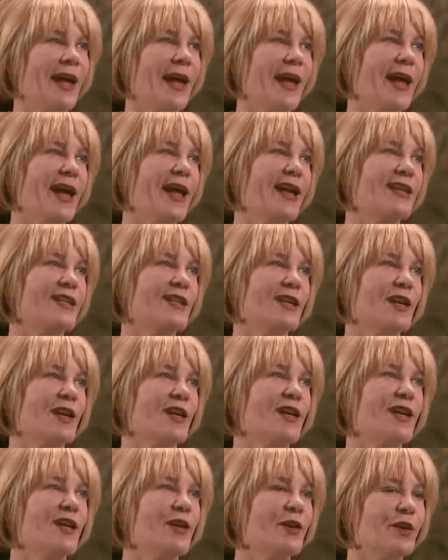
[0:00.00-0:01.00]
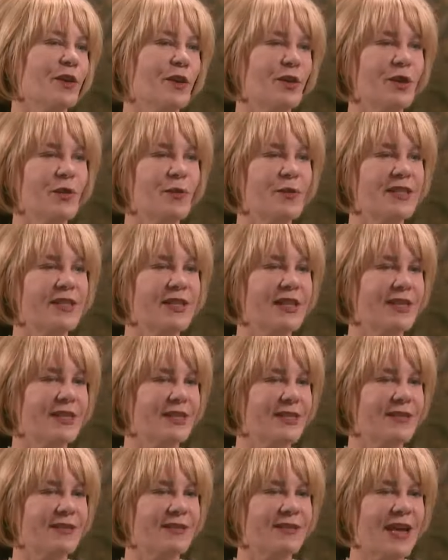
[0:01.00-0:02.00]
And you would
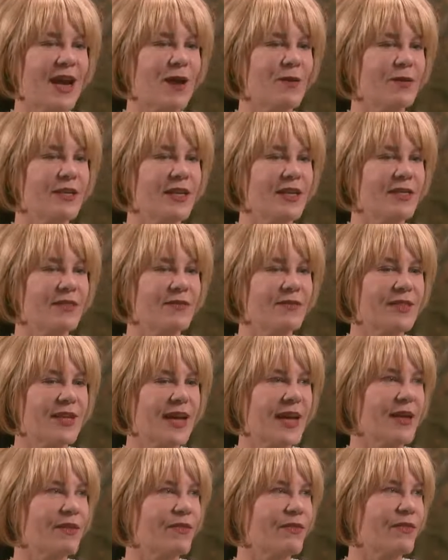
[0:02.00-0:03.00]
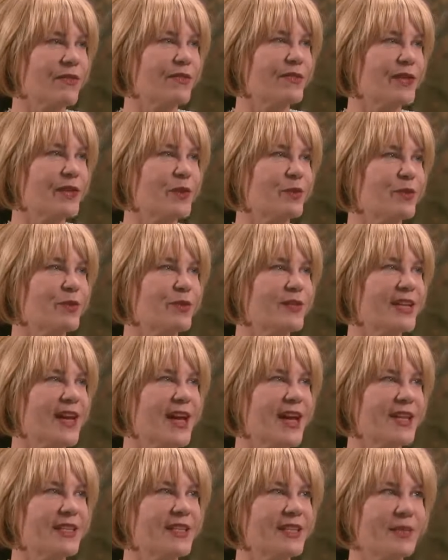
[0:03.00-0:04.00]
see down days of 10,
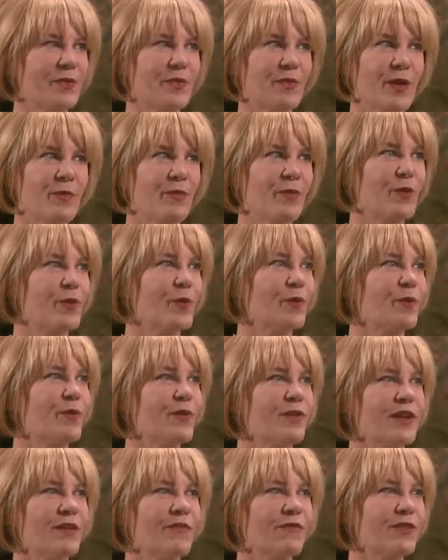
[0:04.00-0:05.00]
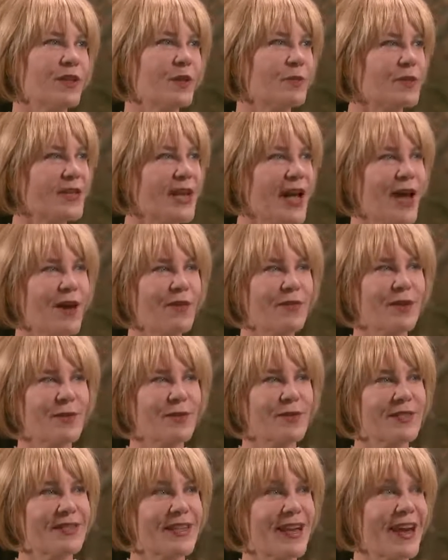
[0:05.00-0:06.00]
15%, and people like flipped out. They
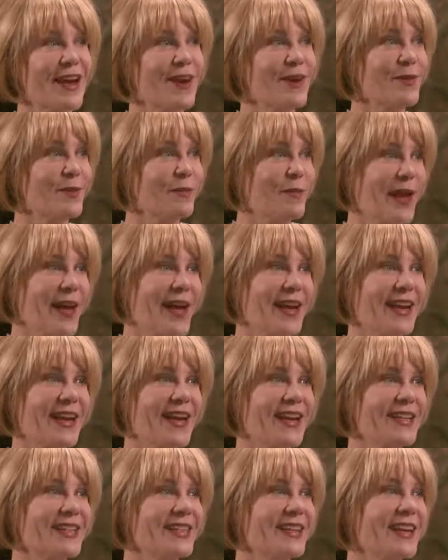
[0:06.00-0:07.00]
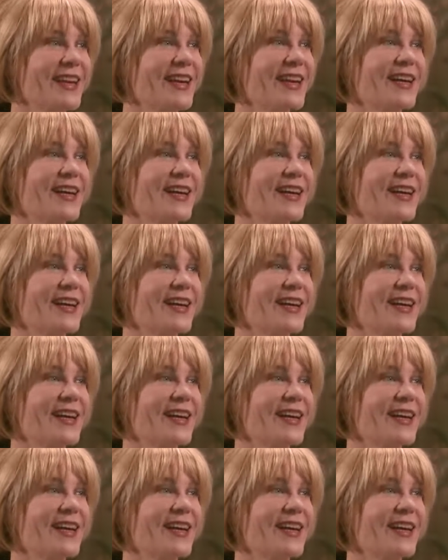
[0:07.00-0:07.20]
were scared, panicked.